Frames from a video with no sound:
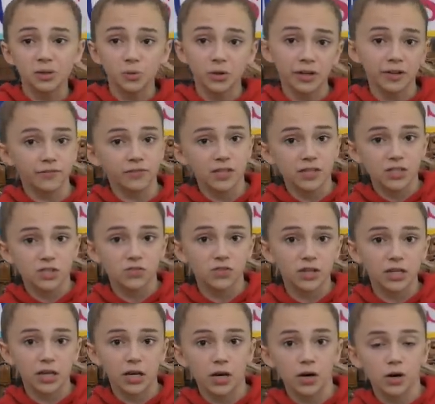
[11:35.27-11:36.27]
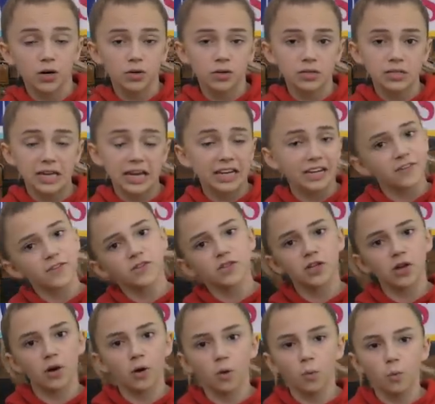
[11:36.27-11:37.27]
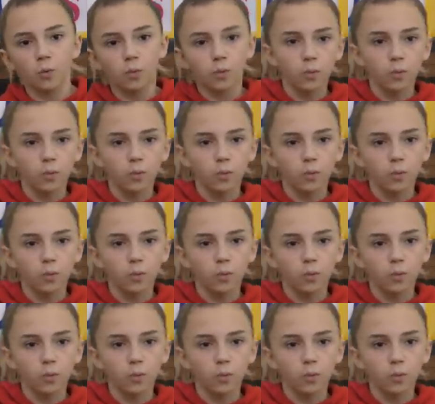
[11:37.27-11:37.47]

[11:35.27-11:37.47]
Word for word: one of these videos, and if so,